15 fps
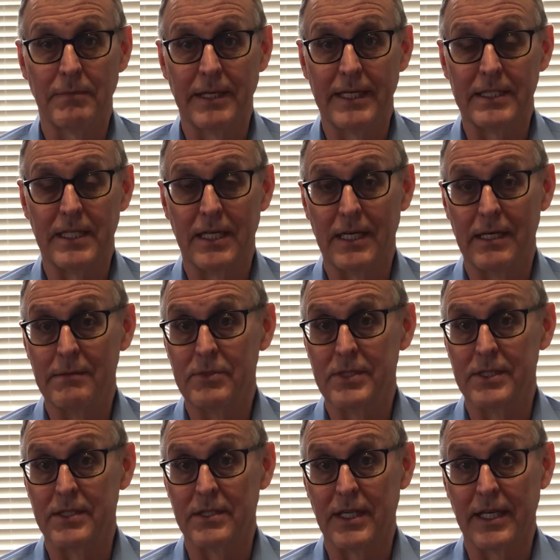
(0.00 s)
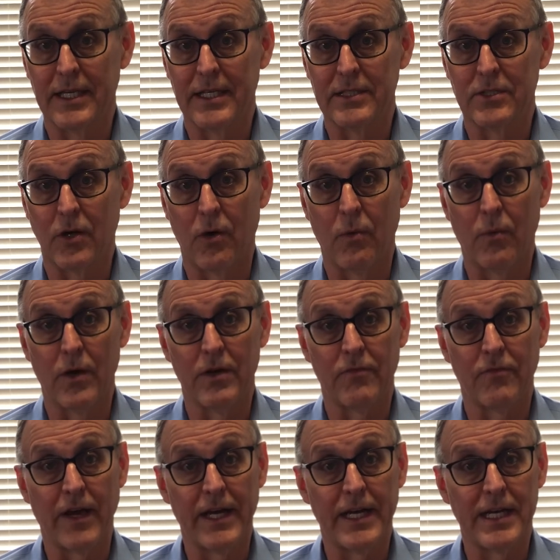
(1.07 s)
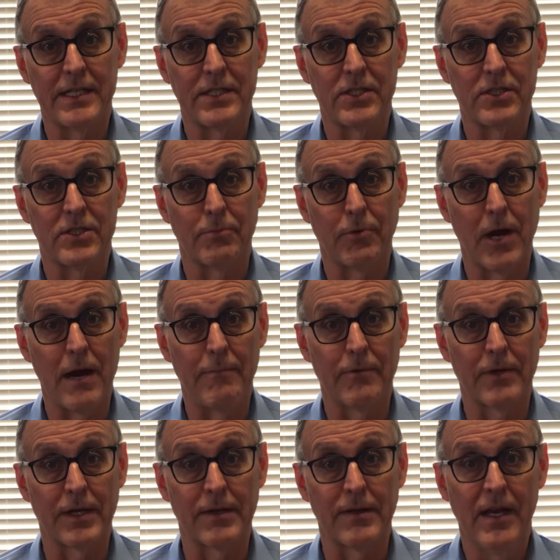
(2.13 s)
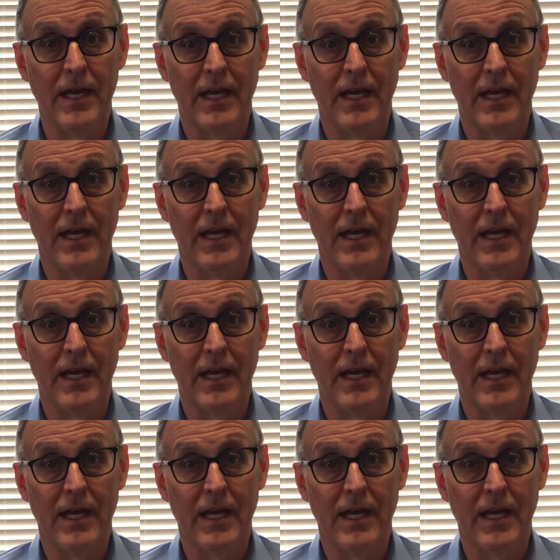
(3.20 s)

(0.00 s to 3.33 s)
many times they don't want to finance the property.